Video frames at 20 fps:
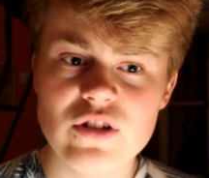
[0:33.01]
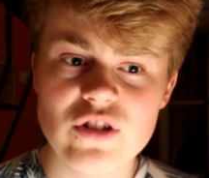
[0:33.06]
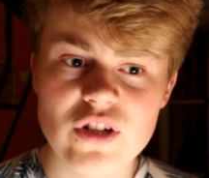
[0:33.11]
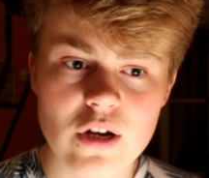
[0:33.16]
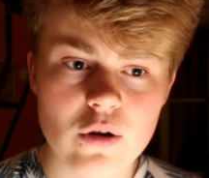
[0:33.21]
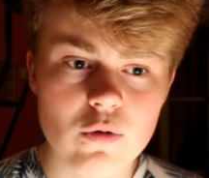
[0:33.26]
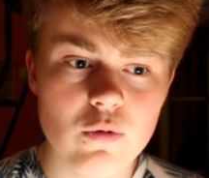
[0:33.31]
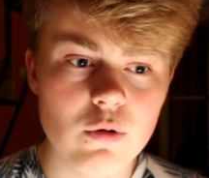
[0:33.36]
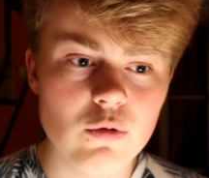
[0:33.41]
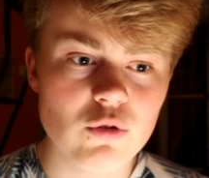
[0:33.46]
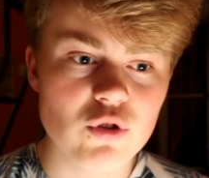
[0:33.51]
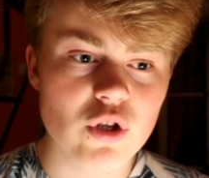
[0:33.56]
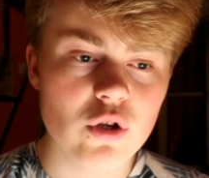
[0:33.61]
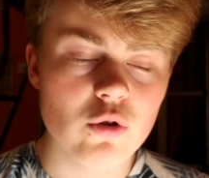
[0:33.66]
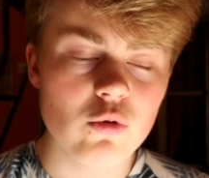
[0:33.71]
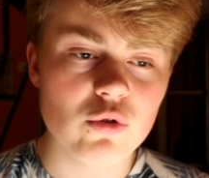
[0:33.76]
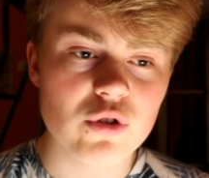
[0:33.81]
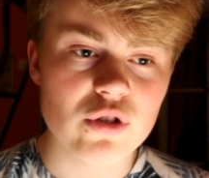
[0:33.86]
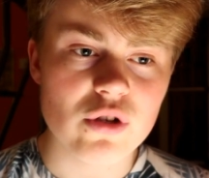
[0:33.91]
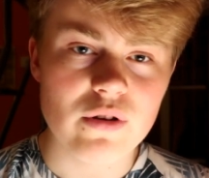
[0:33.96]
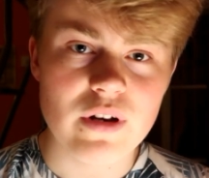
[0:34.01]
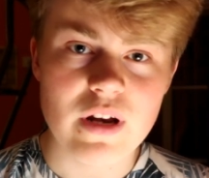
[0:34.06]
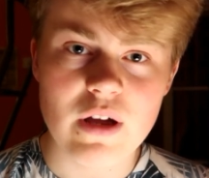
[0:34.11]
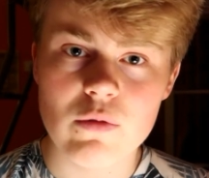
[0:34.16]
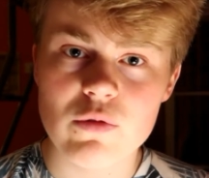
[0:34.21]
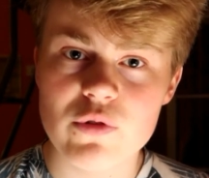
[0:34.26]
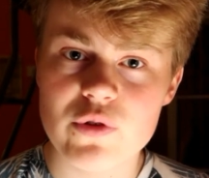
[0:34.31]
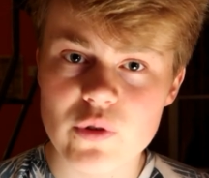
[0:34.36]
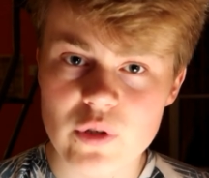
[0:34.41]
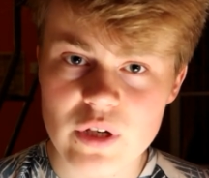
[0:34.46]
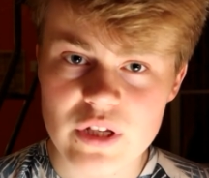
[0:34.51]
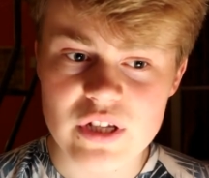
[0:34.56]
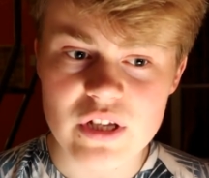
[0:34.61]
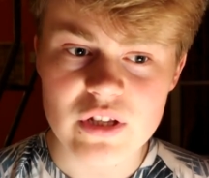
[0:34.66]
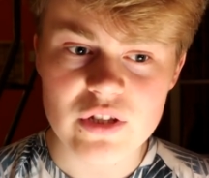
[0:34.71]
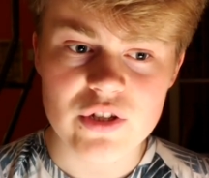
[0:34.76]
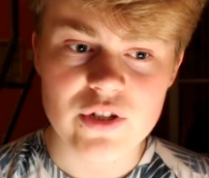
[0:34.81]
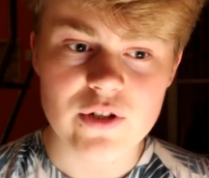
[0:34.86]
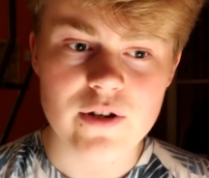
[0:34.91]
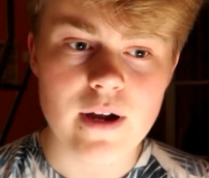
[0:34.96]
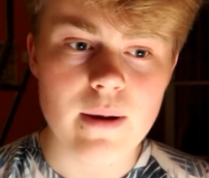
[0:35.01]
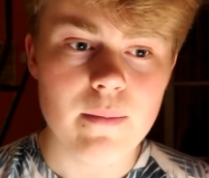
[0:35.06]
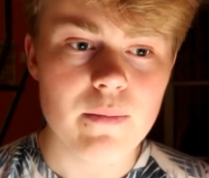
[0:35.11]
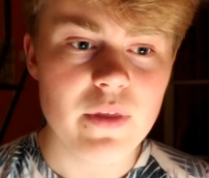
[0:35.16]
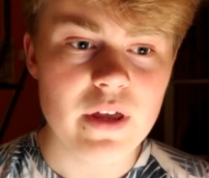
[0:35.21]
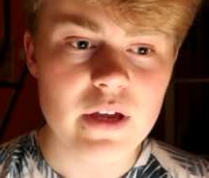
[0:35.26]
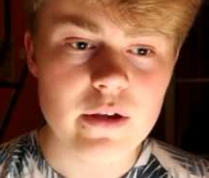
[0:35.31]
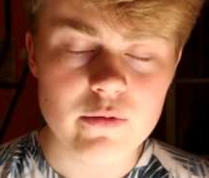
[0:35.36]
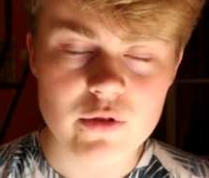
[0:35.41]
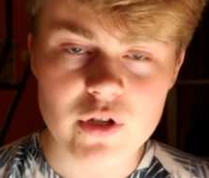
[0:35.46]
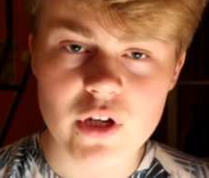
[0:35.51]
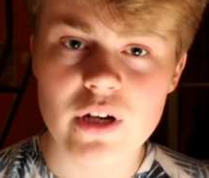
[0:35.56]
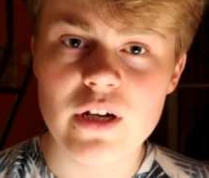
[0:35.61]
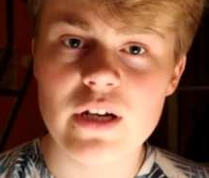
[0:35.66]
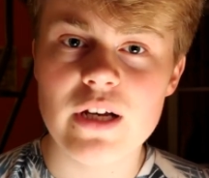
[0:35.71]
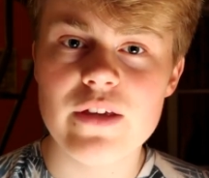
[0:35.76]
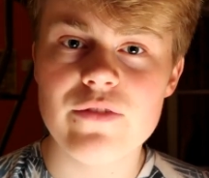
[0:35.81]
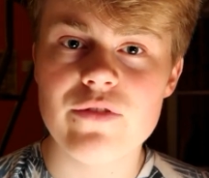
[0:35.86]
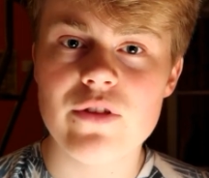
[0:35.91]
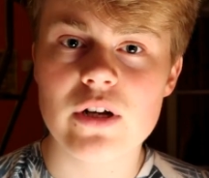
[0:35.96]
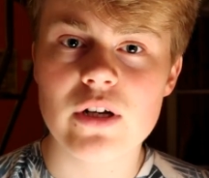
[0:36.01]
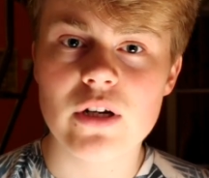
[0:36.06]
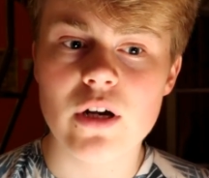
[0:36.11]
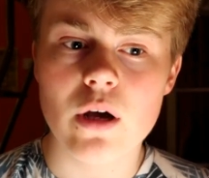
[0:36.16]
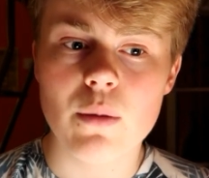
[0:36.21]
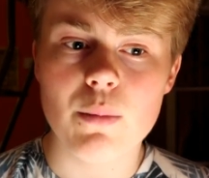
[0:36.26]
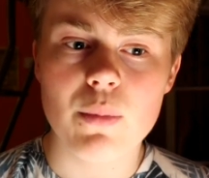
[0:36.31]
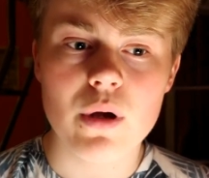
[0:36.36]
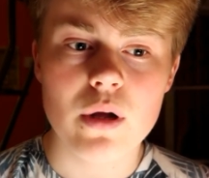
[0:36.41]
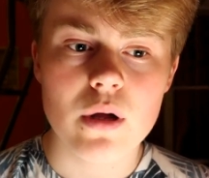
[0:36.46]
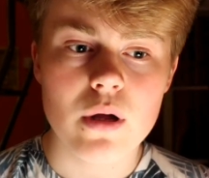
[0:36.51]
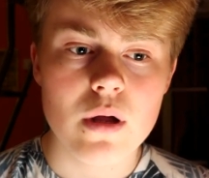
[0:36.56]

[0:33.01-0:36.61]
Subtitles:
Jack Wilshere also announced on his Instagram that he was going to leave the club.